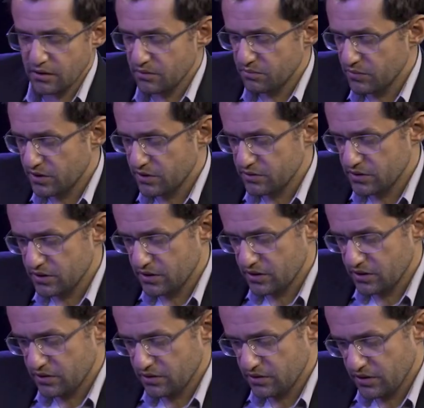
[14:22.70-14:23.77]
Because
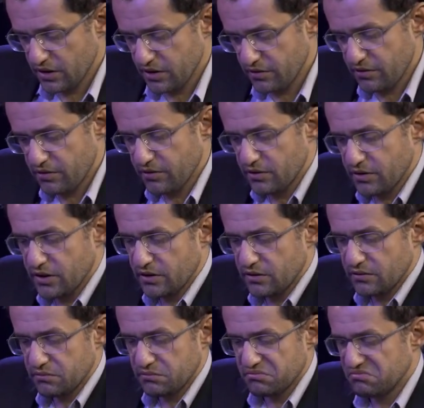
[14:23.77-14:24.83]
I thought that,
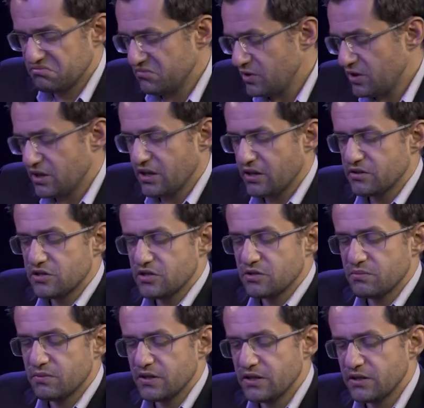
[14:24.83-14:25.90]
well, I'll just
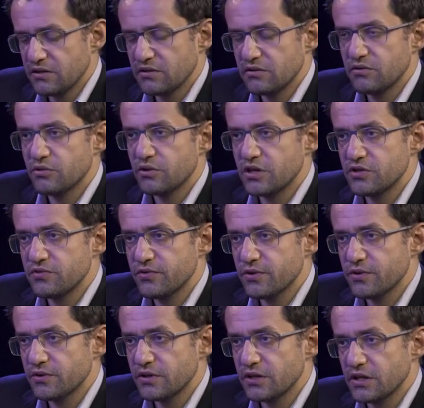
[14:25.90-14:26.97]
play rook
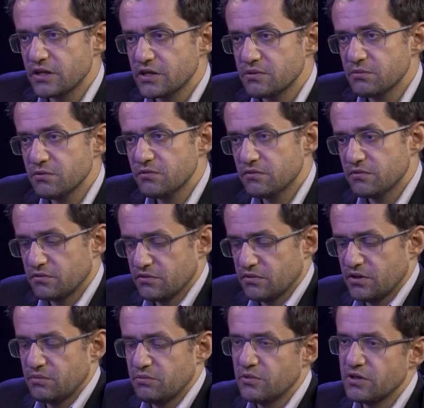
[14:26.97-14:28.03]
h4 on the next move
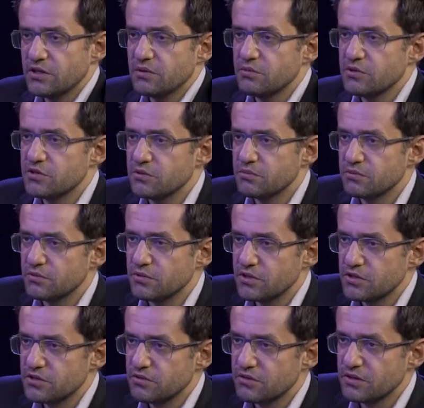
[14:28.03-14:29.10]
and bring the bishop to
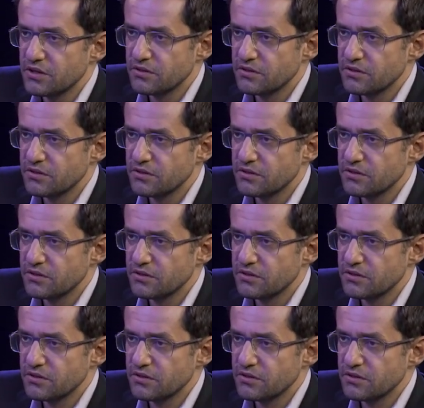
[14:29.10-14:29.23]
h3.